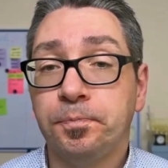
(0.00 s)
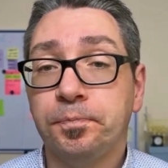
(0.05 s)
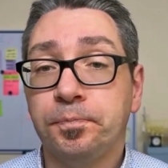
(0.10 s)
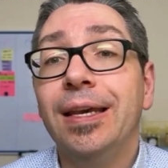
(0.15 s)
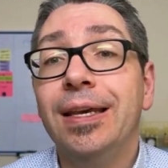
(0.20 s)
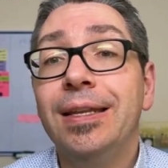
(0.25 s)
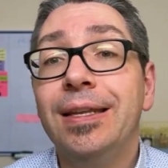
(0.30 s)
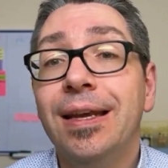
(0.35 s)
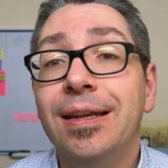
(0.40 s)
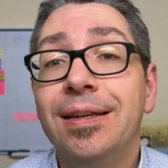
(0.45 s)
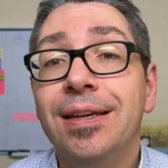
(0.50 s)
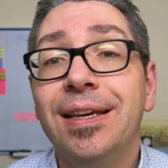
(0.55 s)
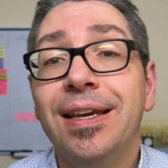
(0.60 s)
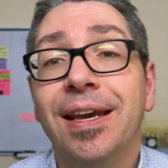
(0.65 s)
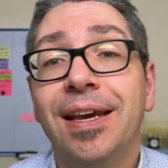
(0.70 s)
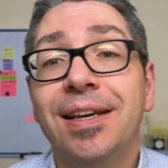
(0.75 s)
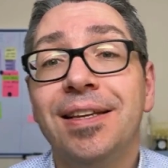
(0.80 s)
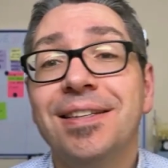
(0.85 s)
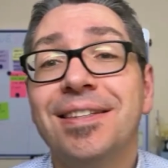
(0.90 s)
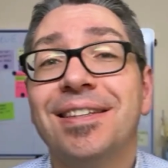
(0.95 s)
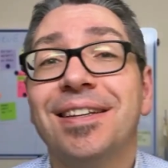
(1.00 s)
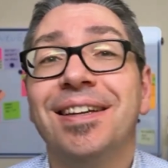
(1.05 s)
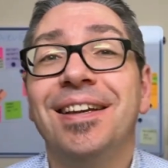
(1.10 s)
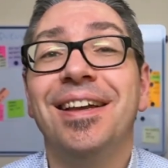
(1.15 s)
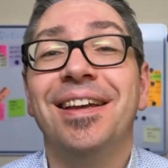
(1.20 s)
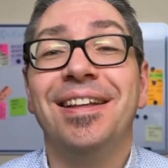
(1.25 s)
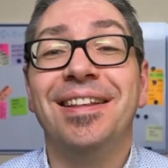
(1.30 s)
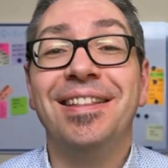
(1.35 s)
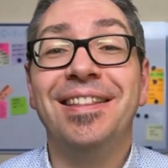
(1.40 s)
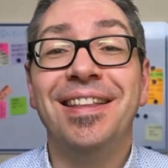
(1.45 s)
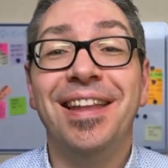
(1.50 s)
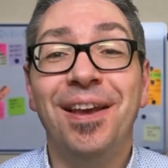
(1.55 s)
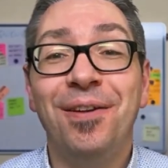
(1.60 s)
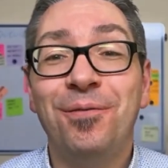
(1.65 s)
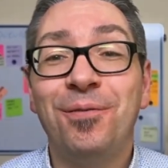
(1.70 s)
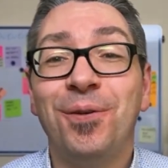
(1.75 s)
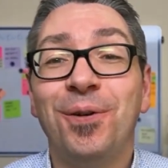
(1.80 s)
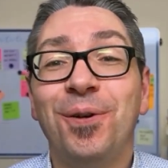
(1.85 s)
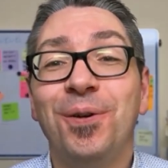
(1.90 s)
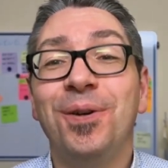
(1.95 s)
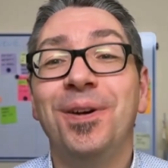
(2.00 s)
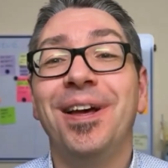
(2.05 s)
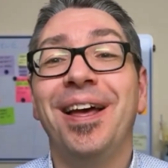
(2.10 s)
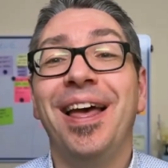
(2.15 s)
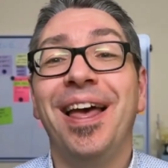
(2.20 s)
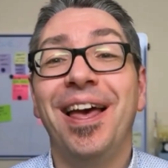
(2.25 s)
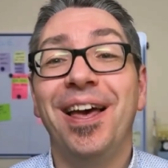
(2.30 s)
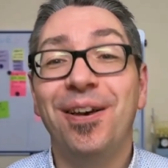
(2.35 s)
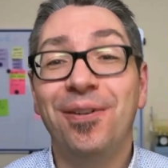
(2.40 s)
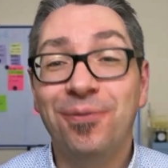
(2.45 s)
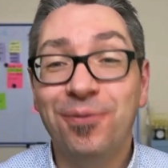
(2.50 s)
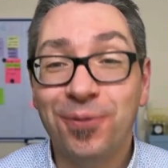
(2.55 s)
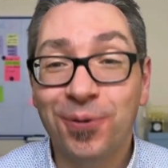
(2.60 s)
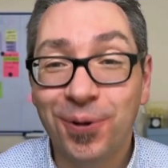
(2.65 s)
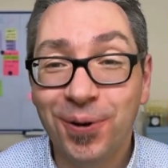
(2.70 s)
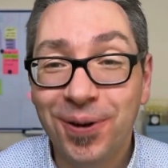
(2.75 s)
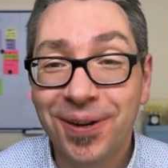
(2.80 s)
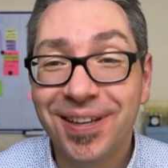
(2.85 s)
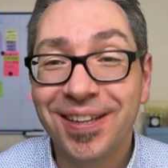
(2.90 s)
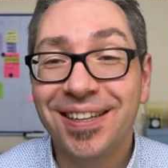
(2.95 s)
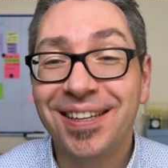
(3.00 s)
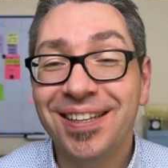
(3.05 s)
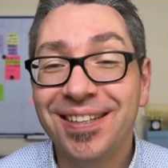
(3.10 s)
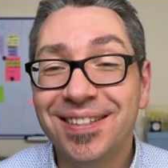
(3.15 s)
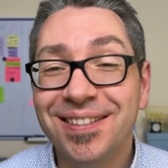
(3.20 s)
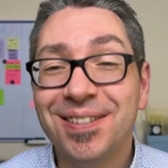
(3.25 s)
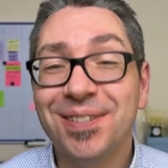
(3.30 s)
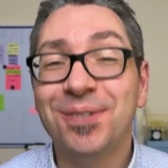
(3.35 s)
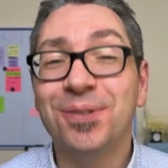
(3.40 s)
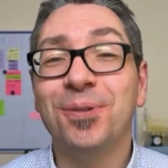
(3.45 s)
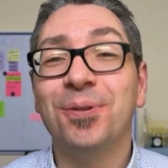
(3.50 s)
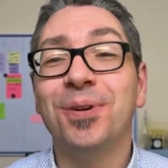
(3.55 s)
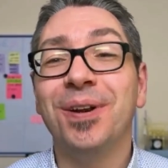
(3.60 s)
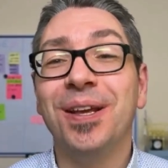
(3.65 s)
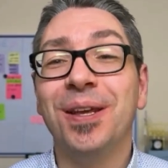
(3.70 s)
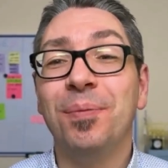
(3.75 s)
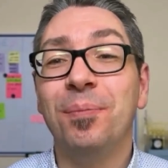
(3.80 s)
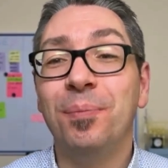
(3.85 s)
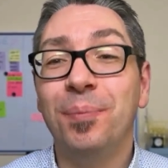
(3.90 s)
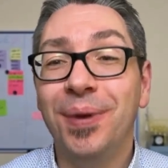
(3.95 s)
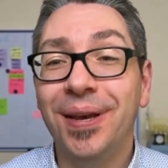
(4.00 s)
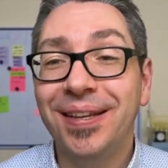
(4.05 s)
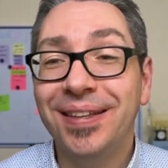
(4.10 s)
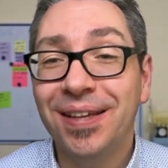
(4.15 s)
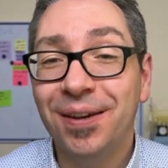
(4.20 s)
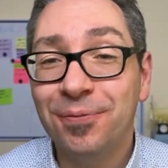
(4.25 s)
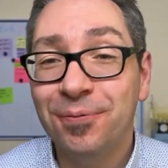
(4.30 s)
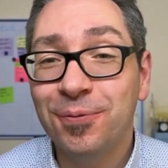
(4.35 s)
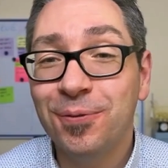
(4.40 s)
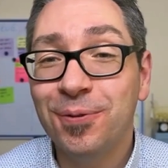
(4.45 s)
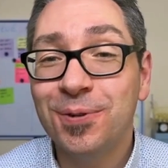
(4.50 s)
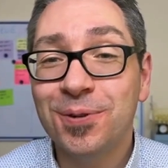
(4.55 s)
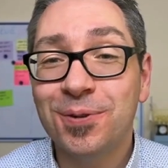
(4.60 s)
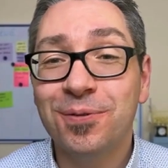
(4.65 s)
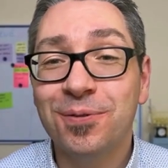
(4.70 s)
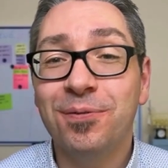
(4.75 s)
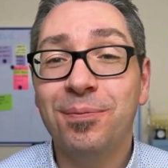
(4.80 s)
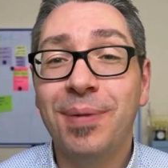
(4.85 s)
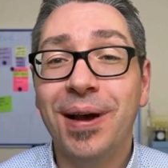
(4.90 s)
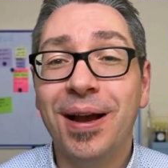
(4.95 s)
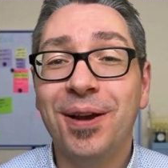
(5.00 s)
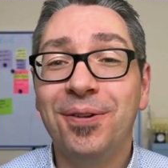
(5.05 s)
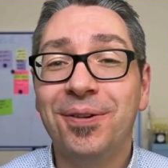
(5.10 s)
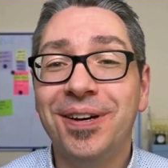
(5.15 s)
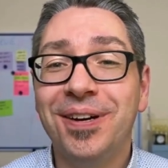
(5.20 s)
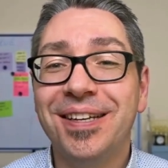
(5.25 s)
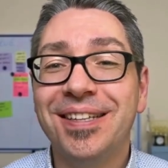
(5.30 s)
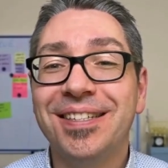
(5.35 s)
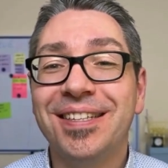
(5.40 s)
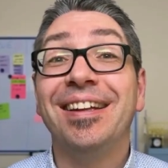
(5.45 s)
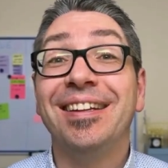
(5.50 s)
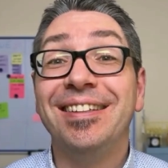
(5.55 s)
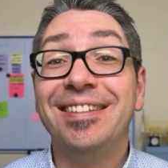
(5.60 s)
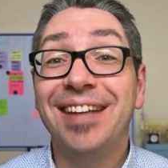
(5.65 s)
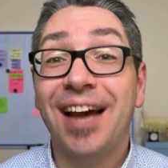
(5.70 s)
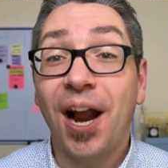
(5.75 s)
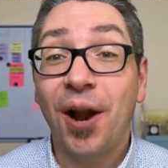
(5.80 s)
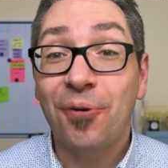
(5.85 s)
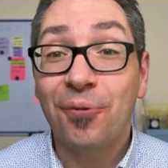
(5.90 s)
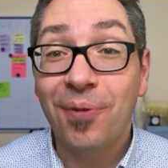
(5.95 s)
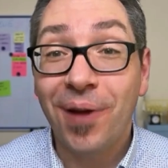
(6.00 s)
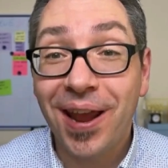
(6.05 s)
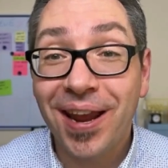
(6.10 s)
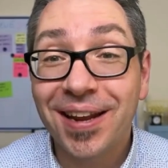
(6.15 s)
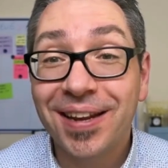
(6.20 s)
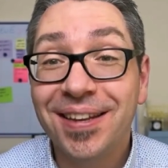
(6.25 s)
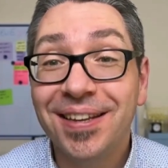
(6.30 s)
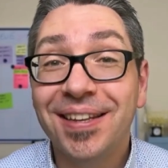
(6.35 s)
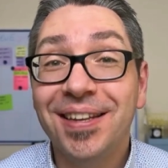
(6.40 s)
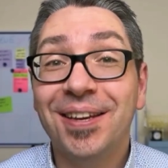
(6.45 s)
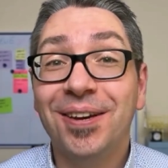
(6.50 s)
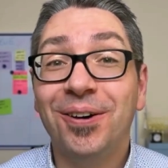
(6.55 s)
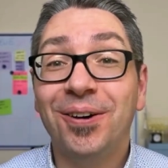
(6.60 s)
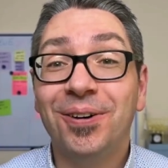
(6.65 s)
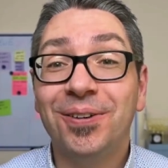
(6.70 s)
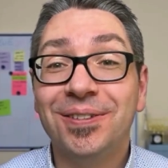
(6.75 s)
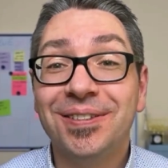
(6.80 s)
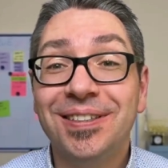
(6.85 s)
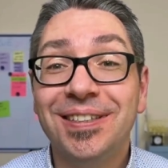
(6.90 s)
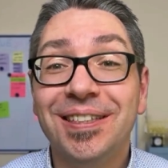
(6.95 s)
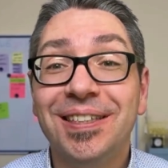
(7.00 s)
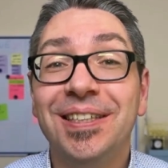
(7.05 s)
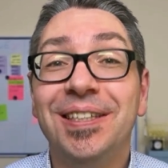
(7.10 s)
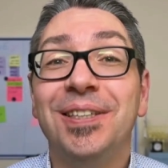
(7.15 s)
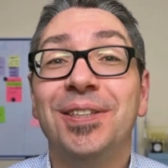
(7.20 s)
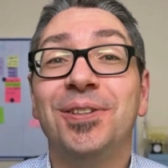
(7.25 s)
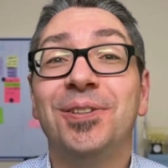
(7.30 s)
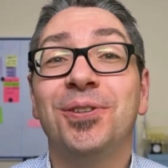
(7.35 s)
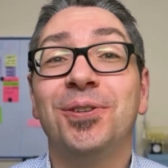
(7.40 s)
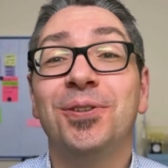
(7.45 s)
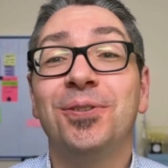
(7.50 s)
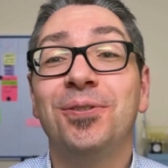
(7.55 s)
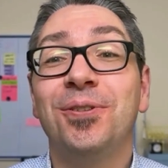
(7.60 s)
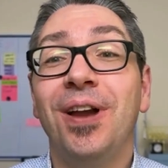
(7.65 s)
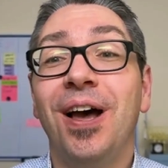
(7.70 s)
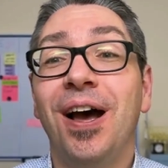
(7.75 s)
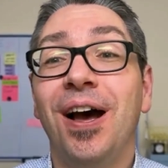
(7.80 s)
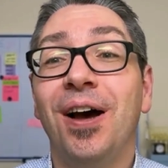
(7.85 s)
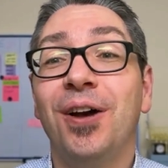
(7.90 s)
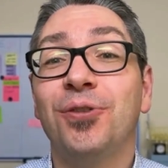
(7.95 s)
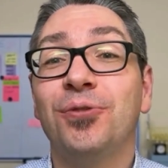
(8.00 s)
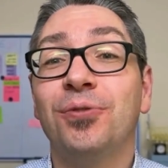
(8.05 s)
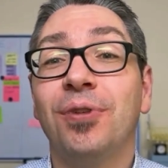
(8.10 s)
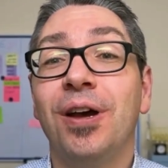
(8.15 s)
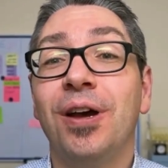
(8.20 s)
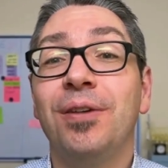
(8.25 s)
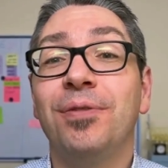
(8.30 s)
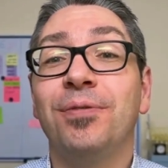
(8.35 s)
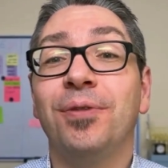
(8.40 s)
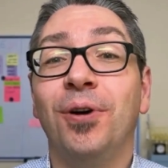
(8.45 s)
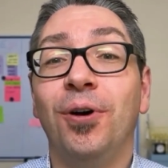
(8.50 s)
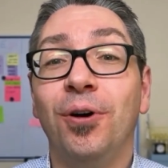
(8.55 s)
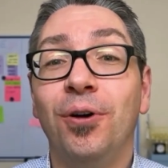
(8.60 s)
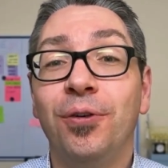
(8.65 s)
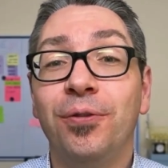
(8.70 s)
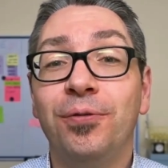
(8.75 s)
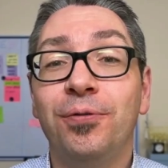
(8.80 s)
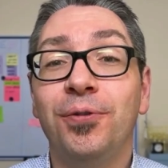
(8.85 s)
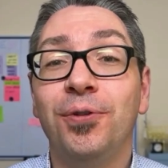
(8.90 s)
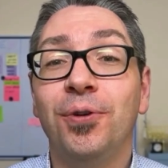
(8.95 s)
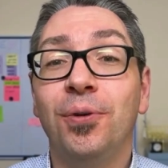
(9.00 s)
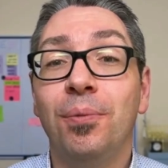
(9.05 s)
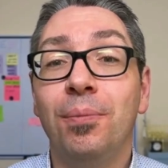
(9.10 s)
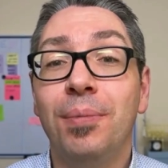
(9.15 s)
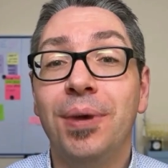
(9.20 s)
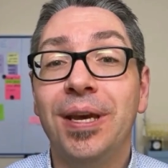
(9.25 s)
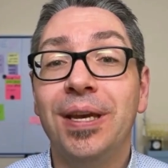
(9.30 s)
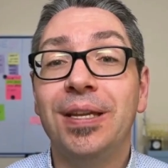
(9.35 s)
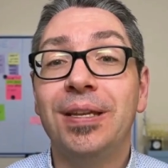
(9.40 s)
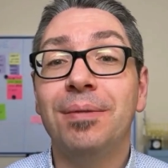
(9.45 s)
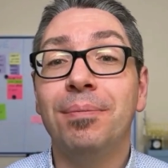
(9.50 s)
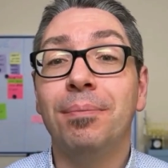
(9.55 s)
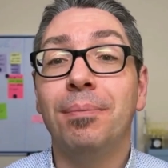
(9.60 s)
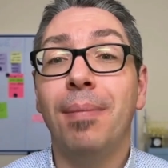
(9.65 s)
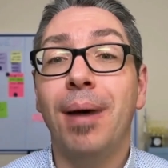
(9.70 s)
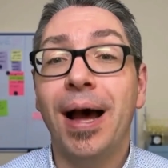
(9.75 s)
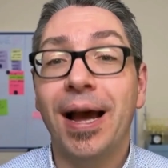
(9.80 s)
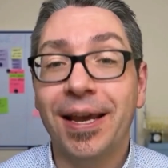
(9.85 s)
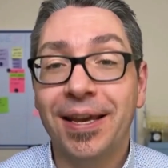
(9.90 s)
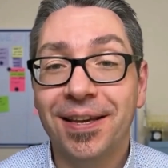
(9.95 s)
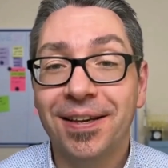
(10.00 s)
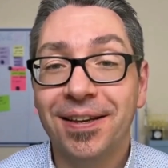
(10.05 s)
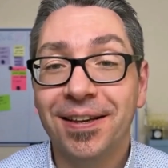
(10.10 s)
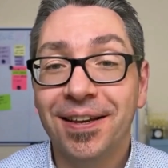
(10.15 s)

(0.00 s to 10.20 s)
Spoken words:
In any case, never ever install a beta version of macOS directly on the internal hard drive of your main Mac.